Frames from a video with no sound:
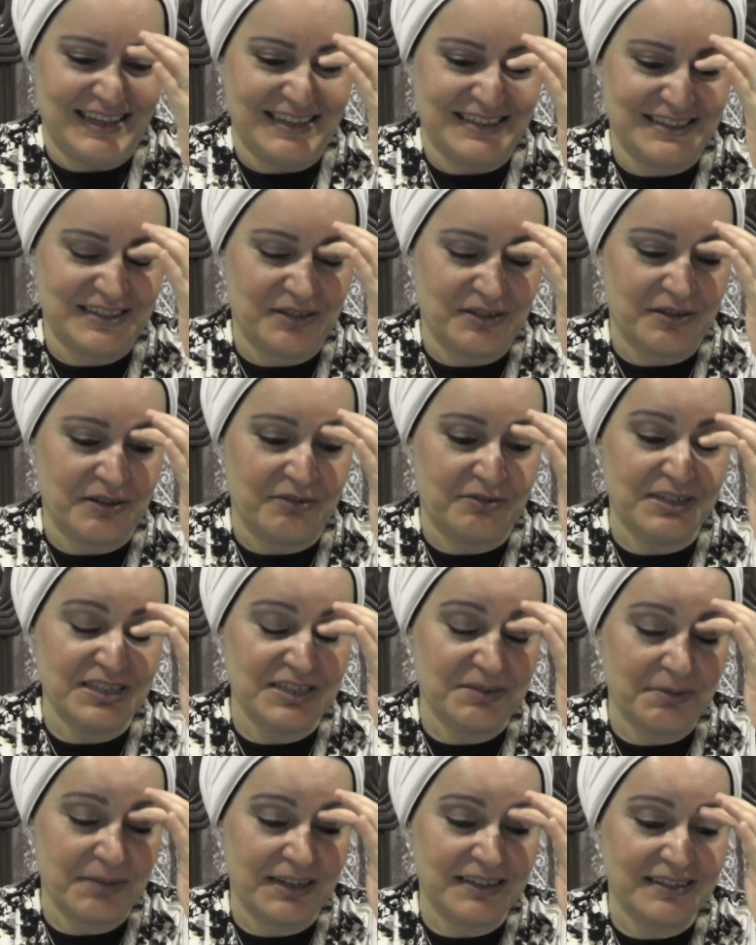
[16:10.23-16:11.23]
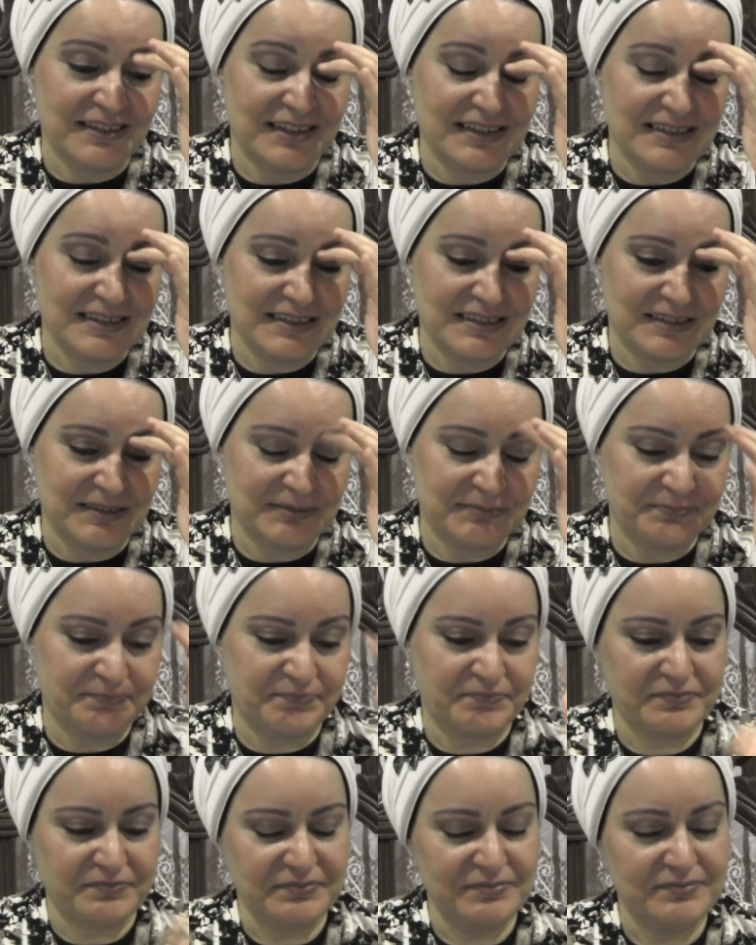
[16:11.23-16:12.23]
So the rich man tells him,
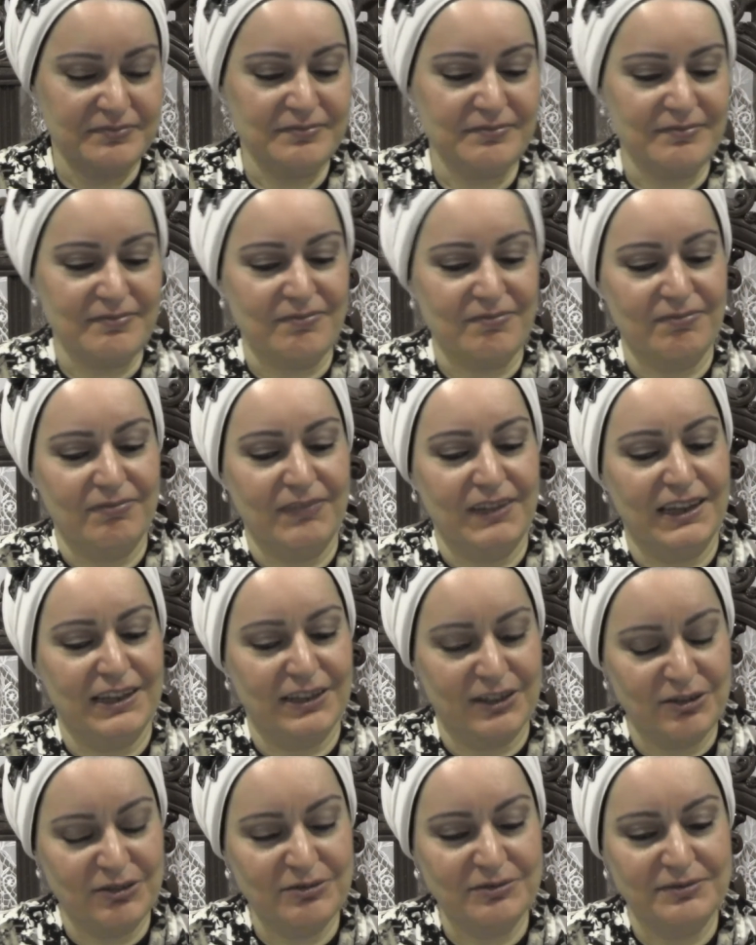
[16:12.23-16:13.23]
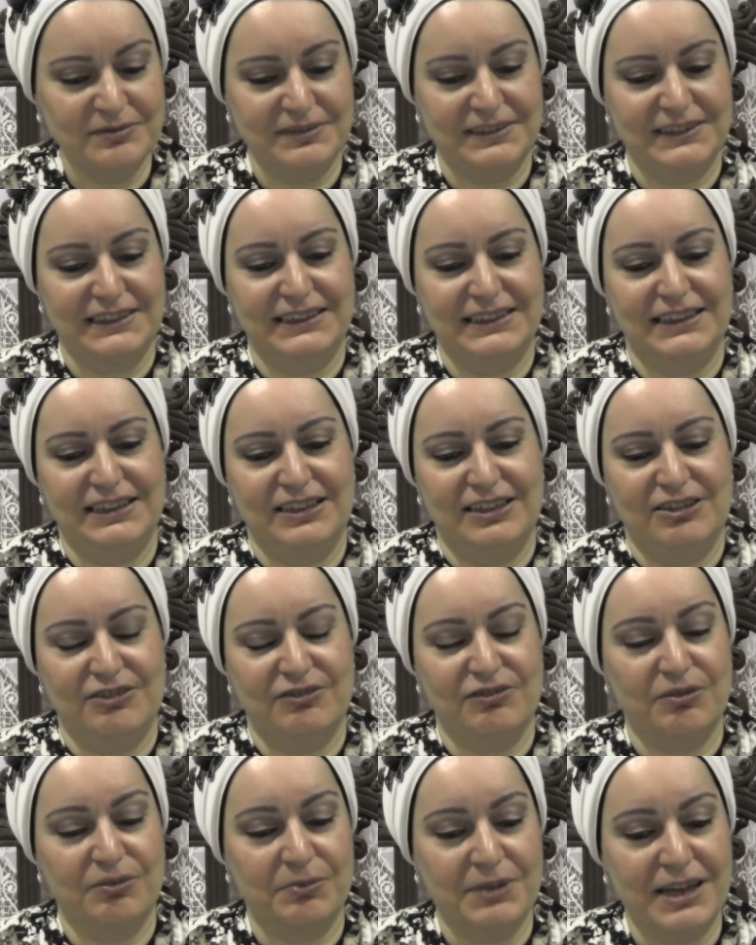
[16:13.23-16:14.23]
you know,
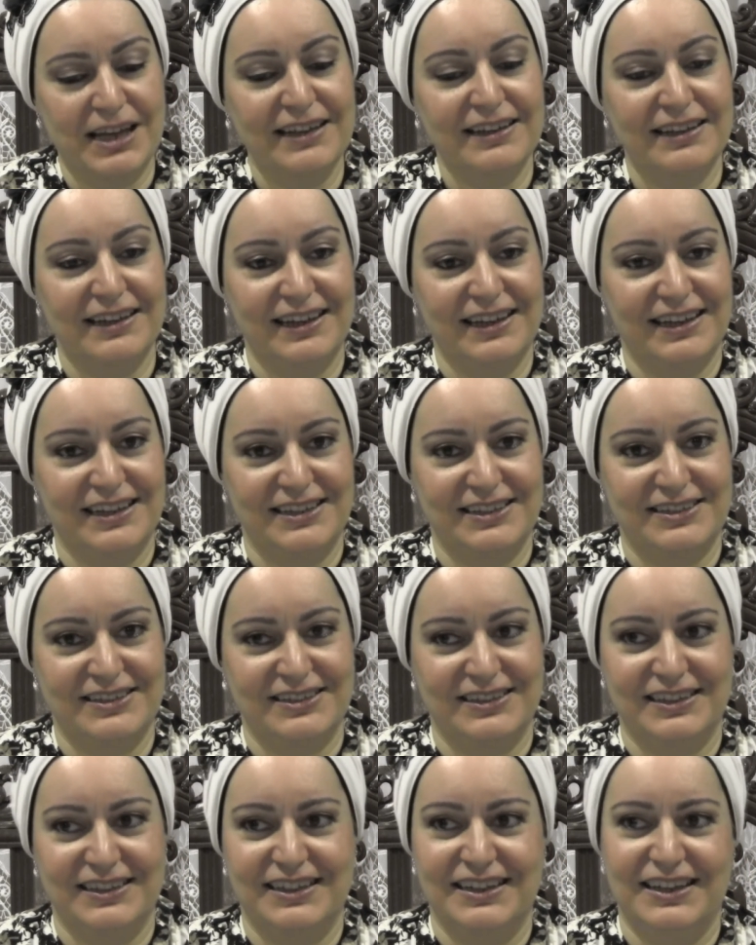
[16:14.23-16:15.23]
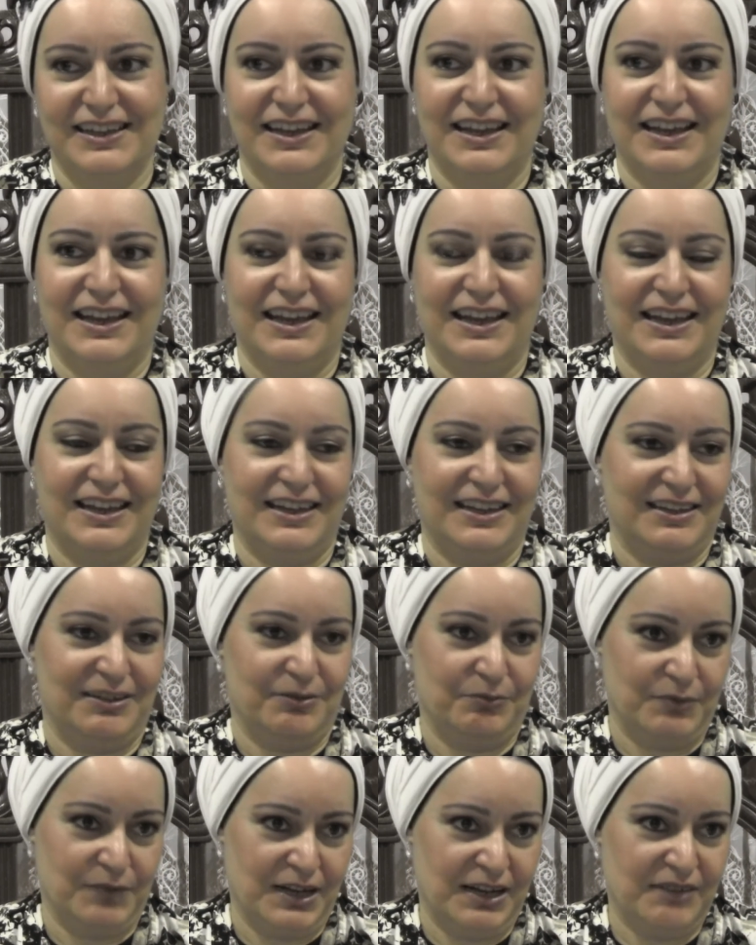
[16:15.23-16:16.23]
from young age, uh,
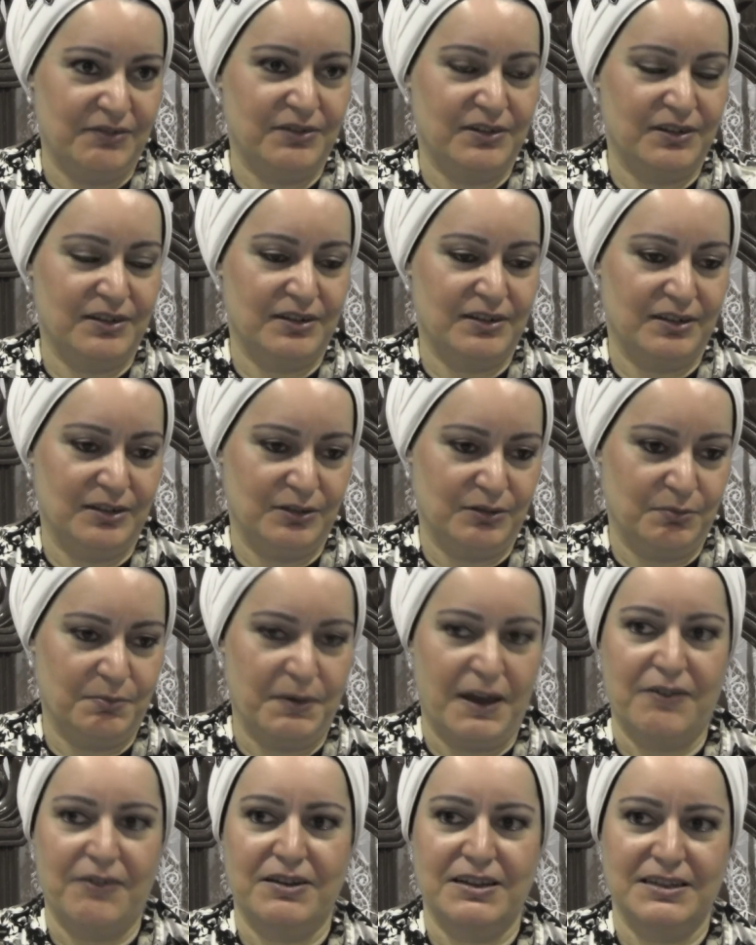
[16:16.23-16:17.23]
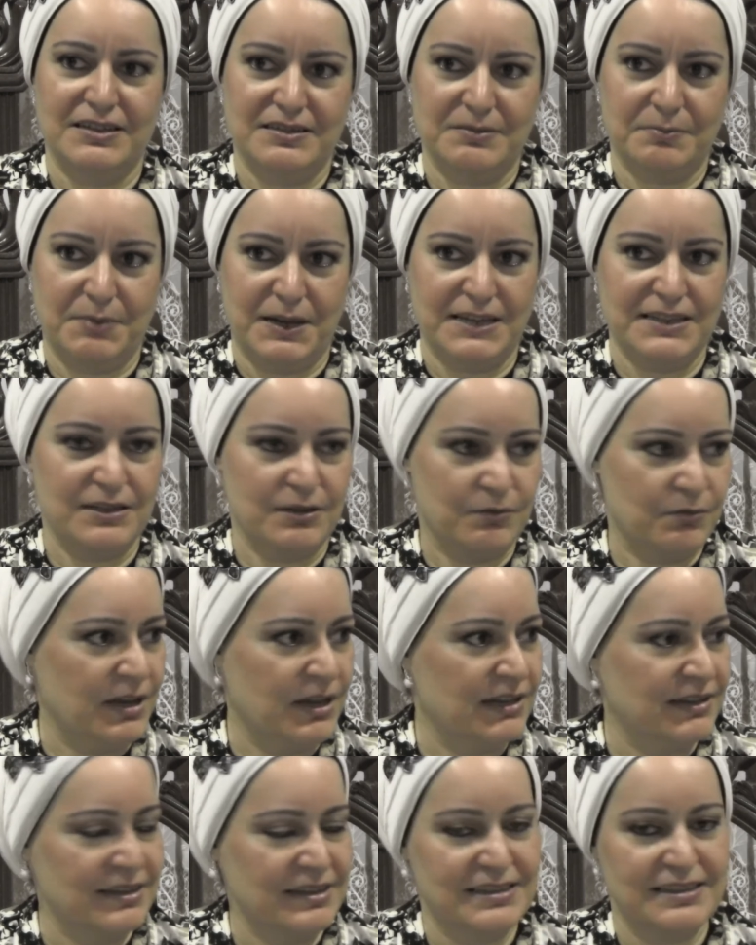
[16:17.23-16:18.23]
whenever your parents passed away
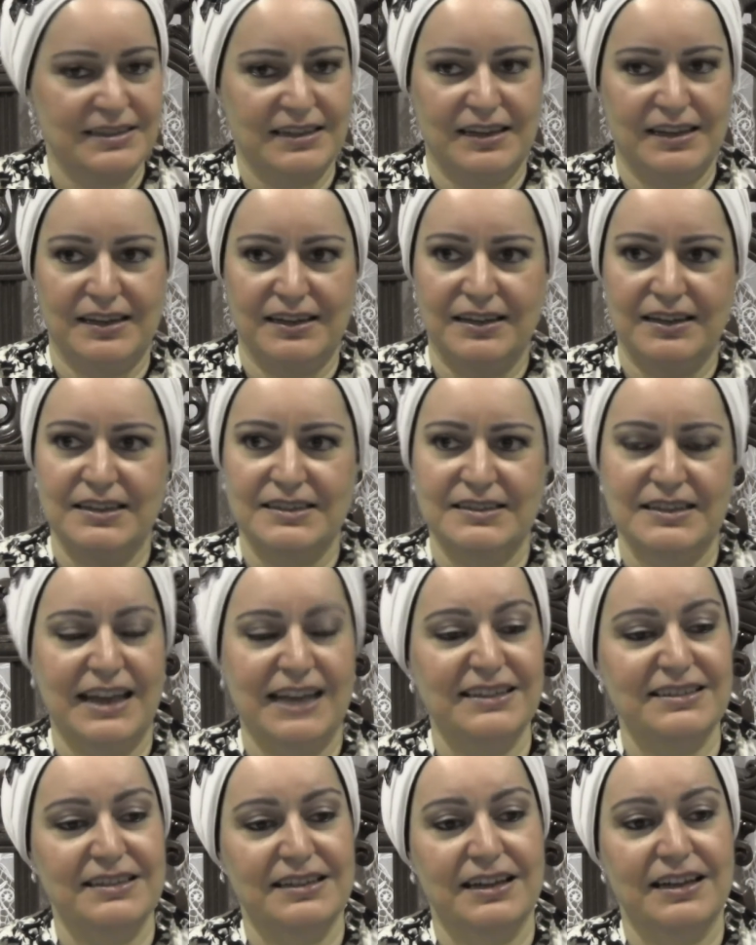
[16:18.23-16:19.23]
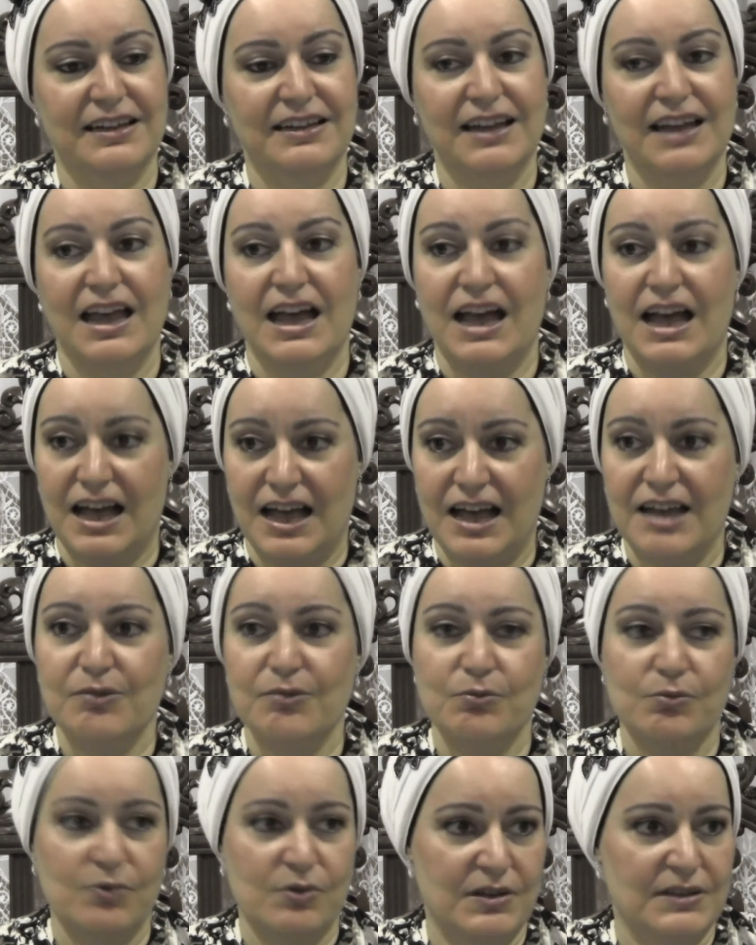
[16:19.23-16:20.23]
in this, uh, in this accident, I
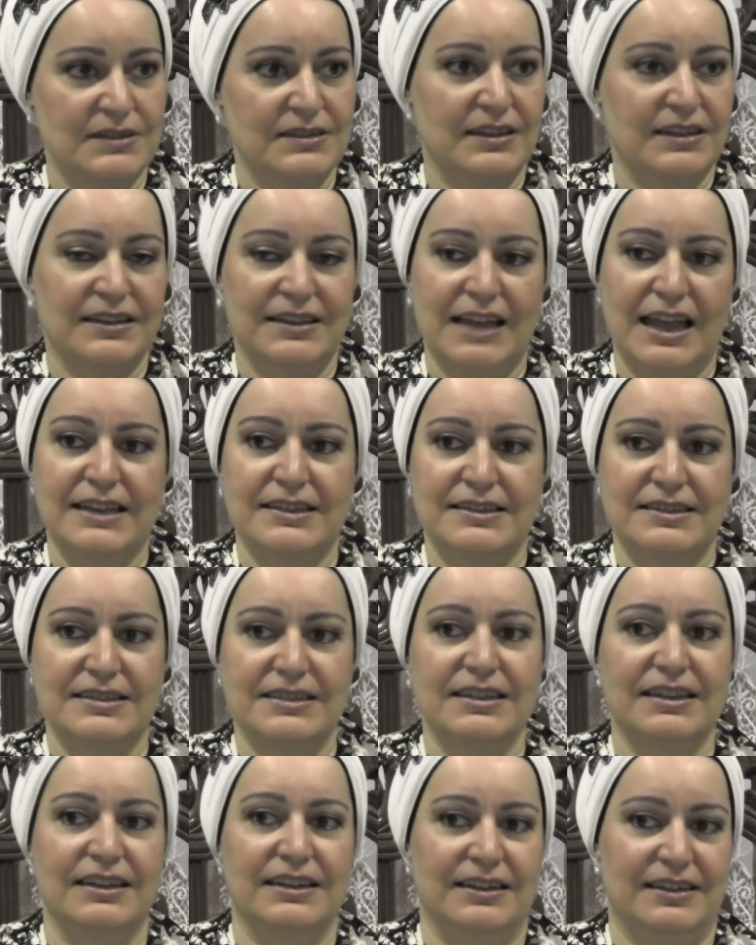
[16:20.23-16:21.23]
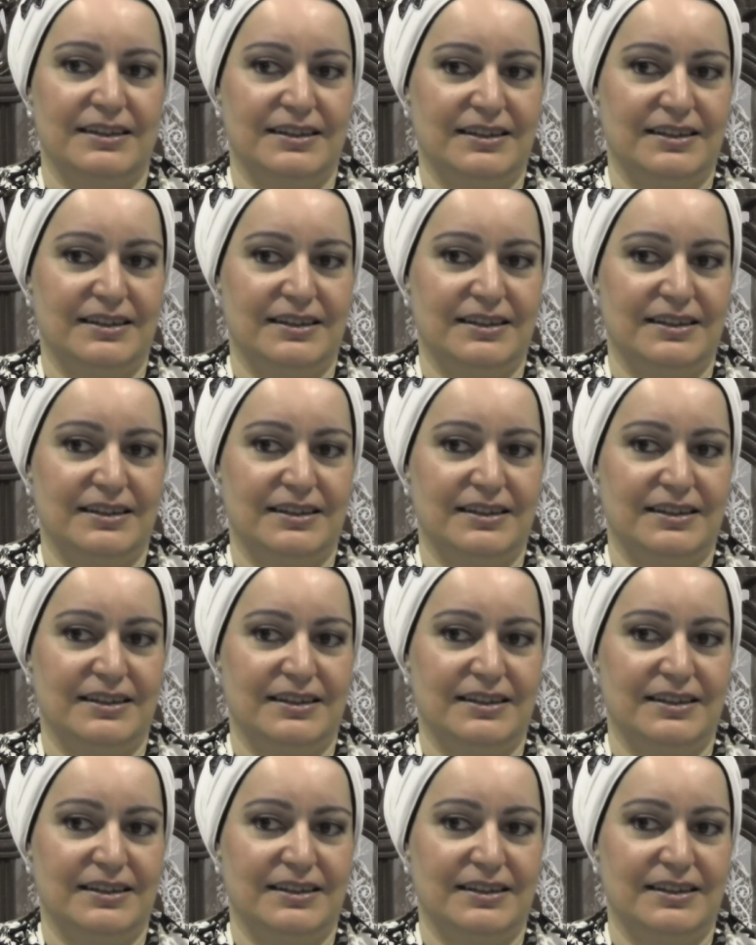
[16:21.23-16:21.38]
was in that scene,